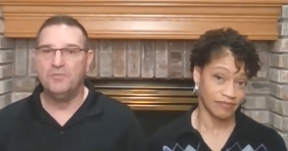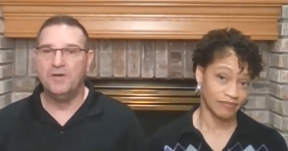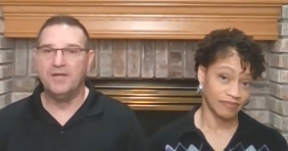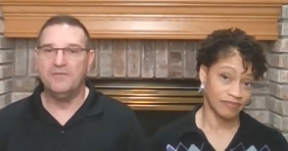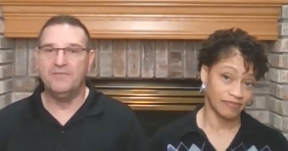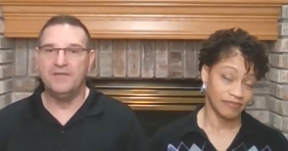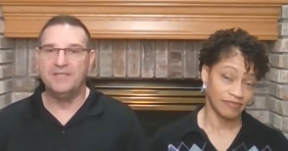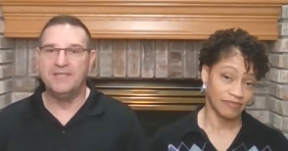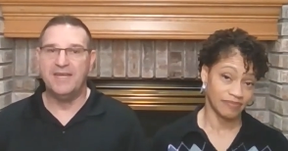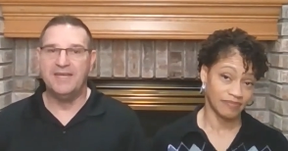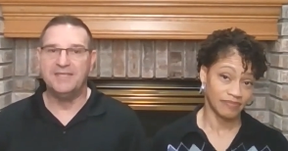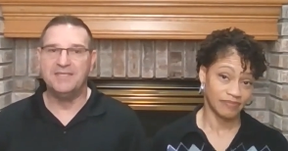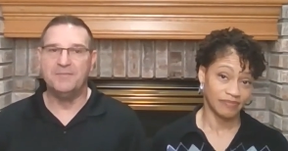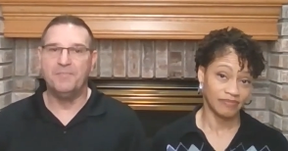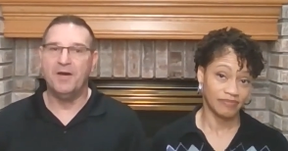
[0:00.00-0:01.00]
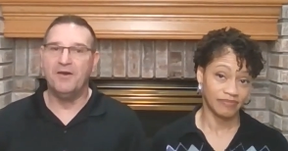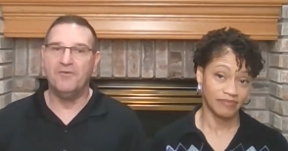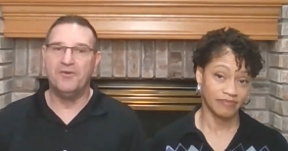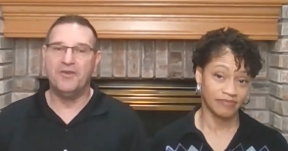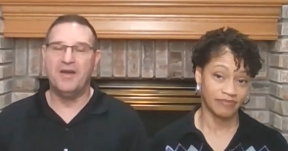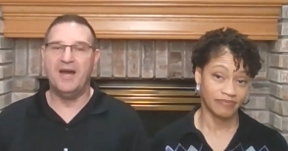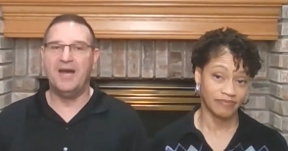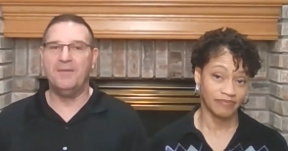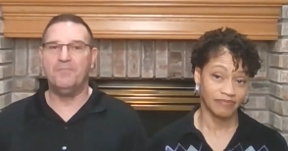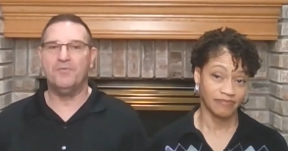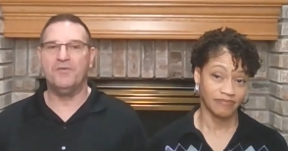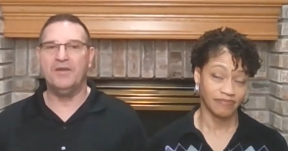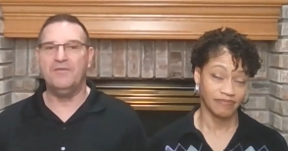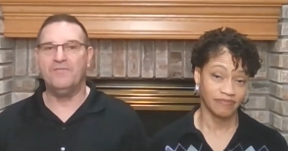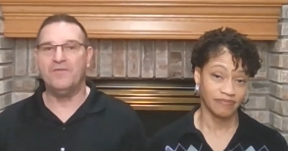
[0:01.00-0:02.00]
Speaker 1: one of us has the power to
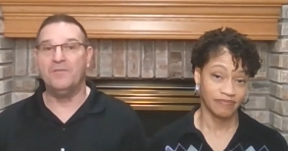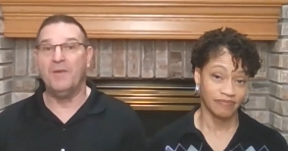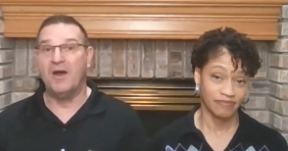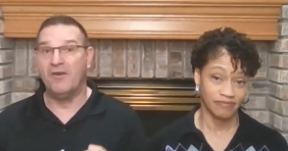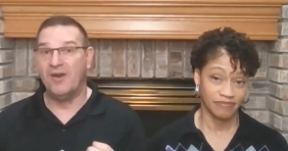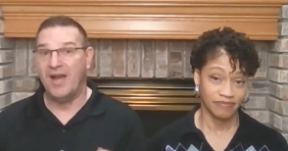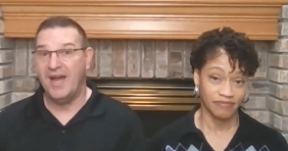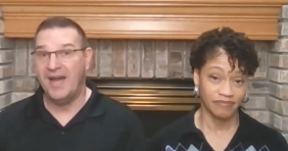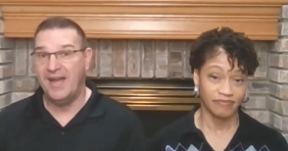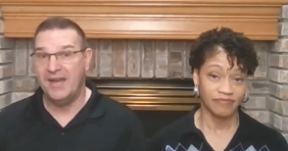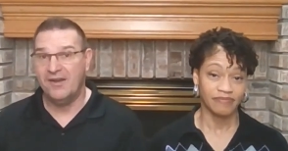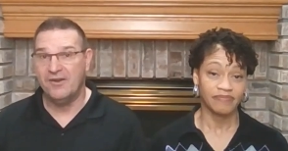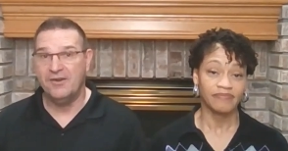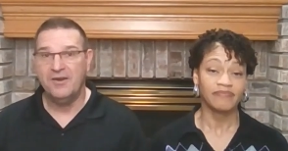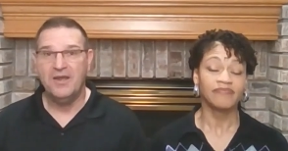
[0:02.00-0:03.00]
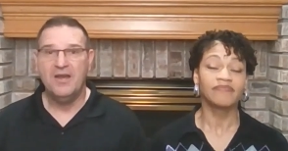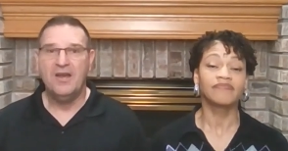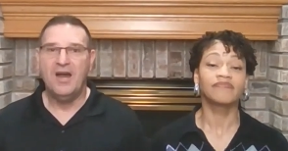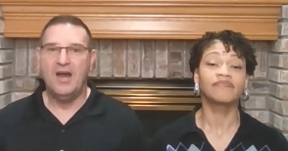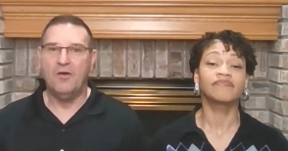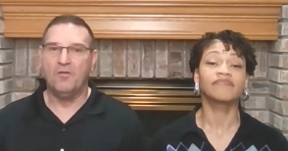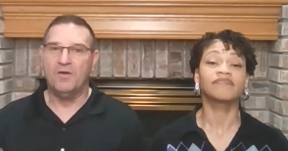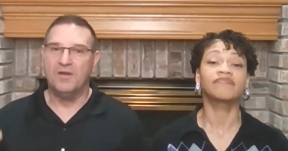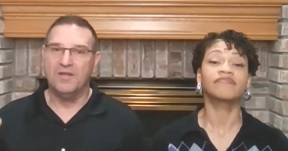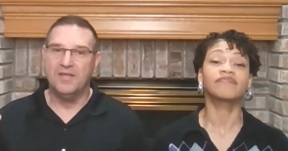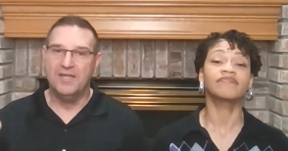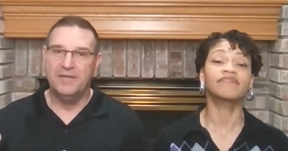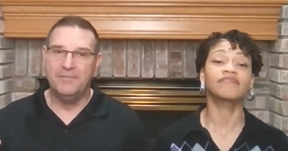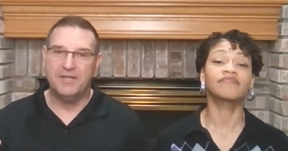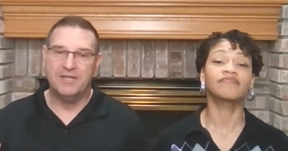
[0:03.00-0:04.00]
operate from our higher, our
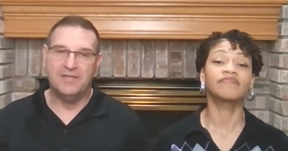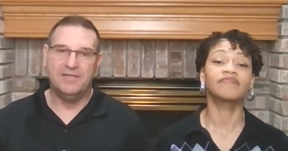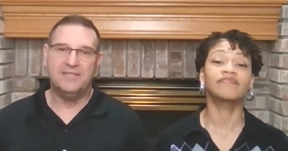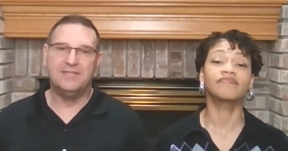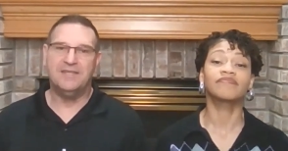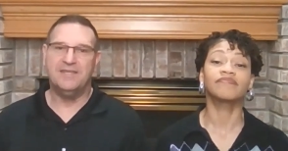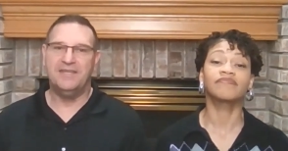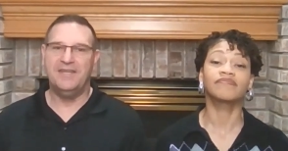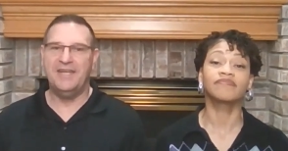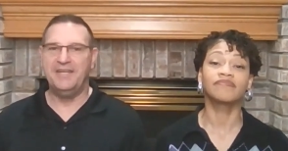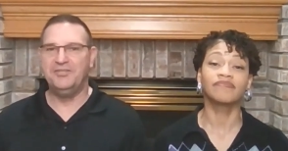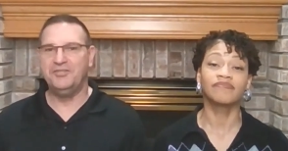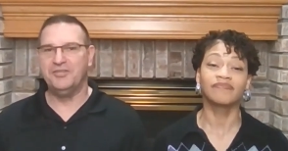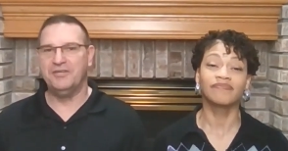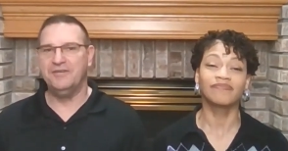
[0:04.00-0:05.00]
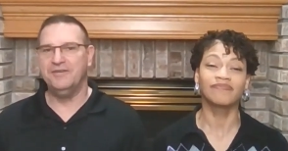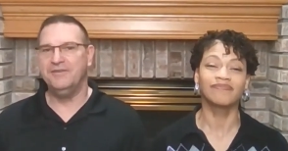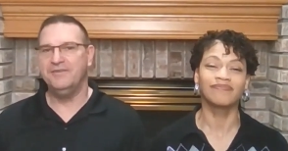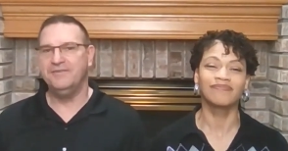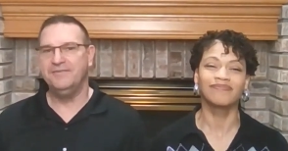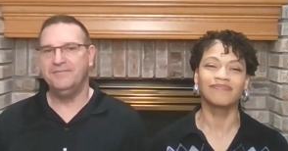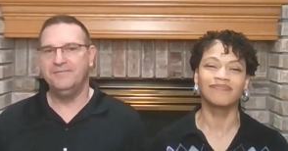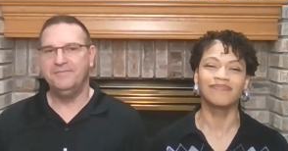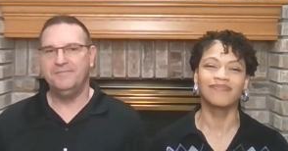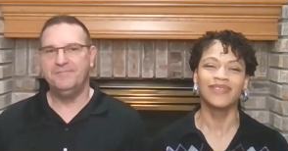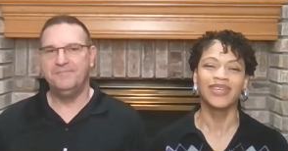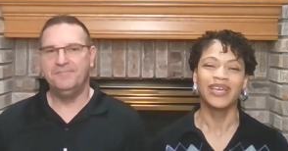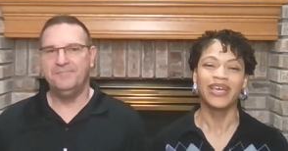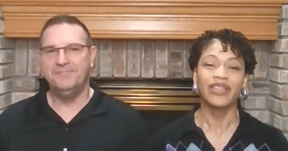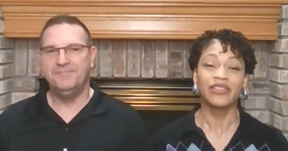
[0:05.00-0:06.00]
limitless nature.
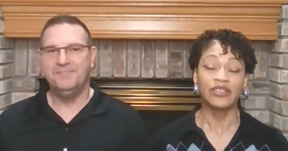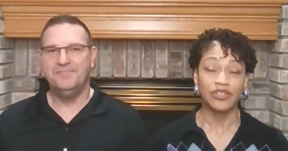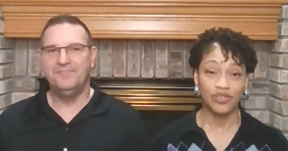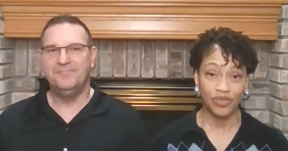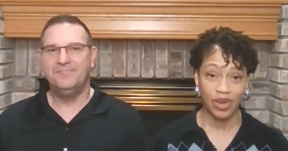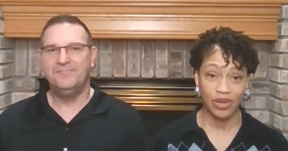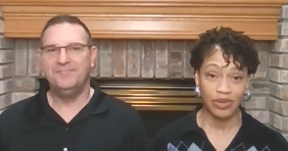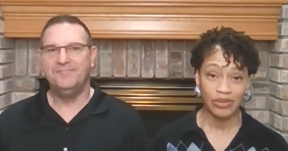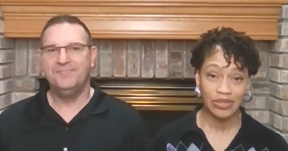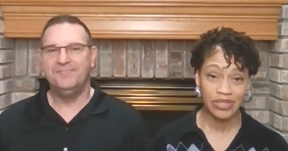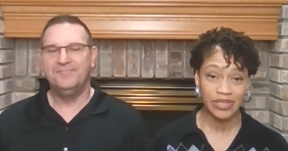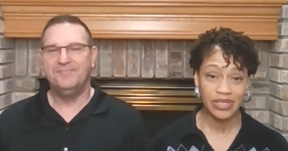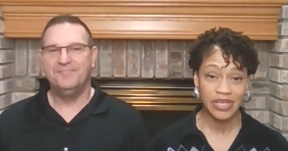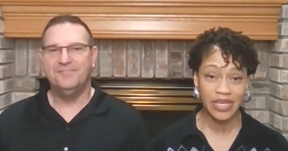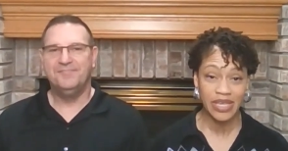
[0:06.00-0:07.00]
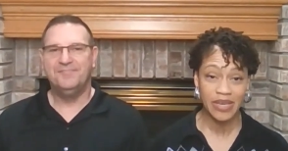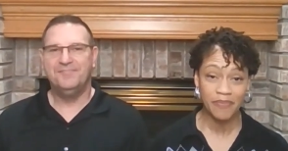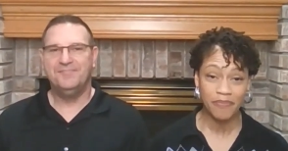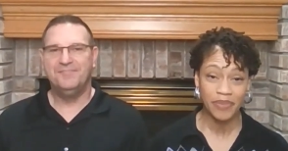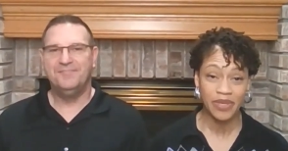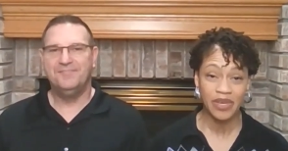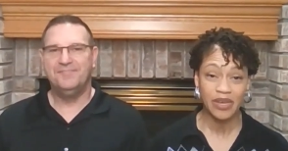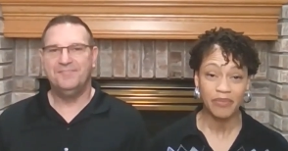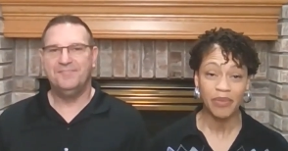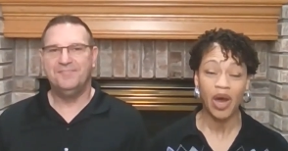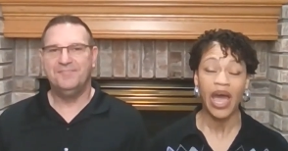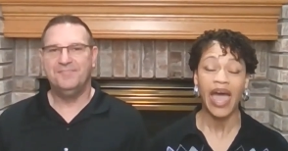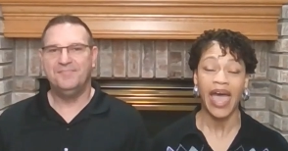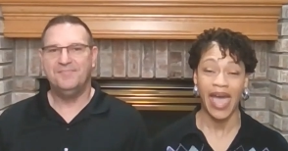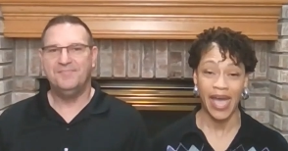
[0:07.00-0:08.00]
Speaker 2: The struggle to keep
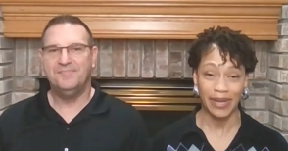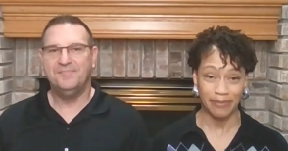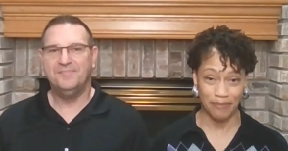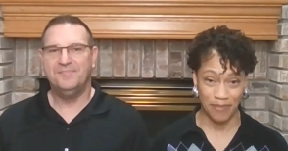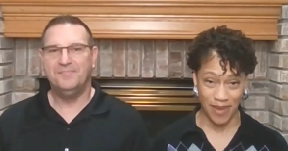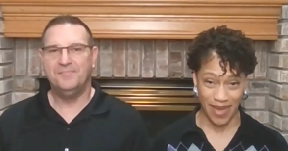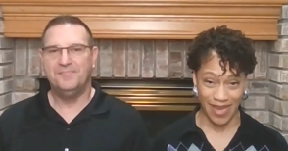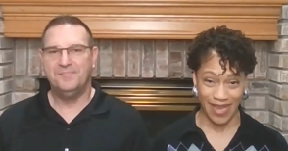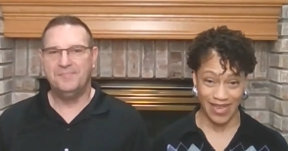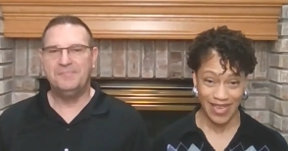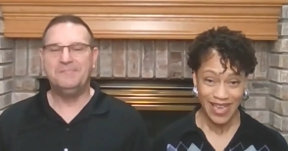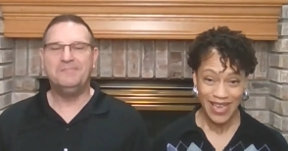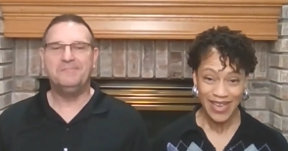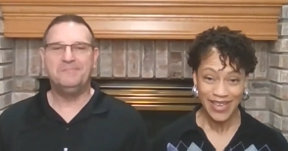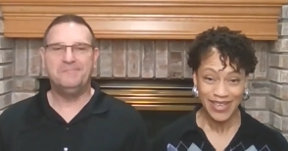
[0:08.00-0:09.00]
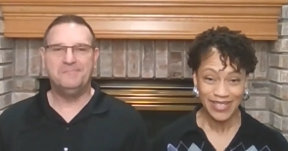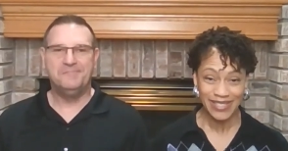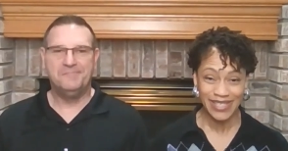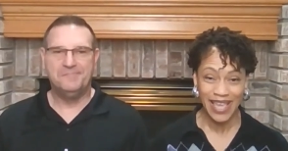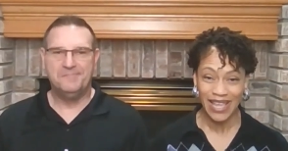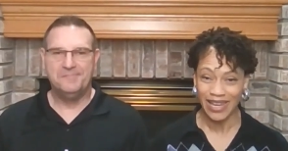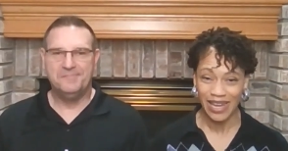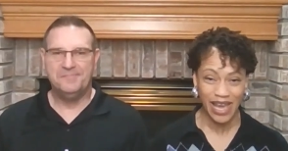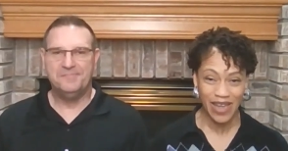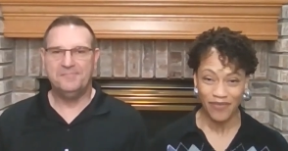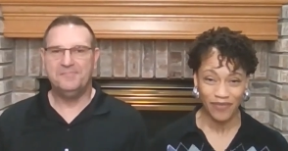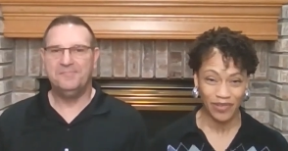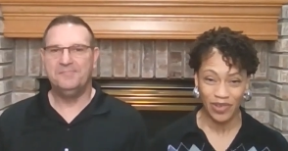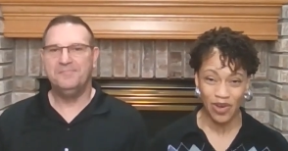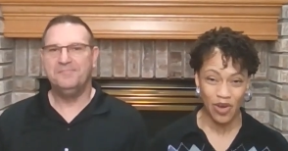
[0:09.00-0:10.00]
them at bay is a
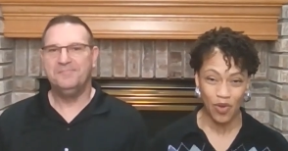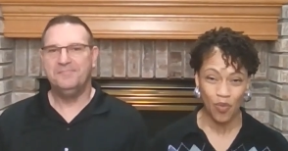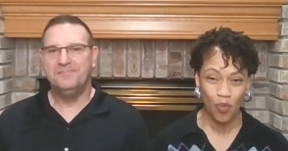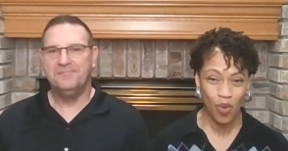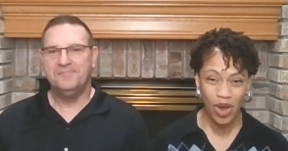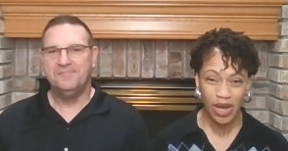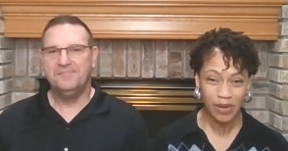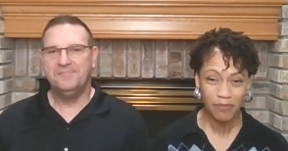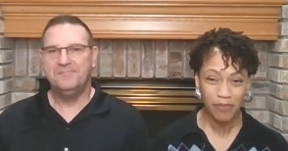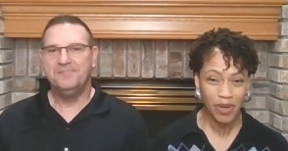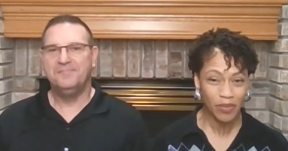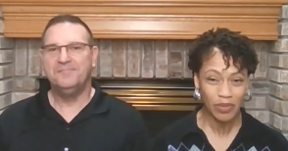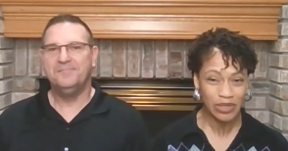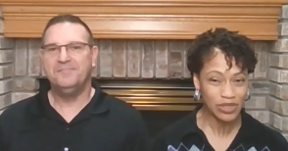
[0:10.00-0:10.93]
lifelong one, but we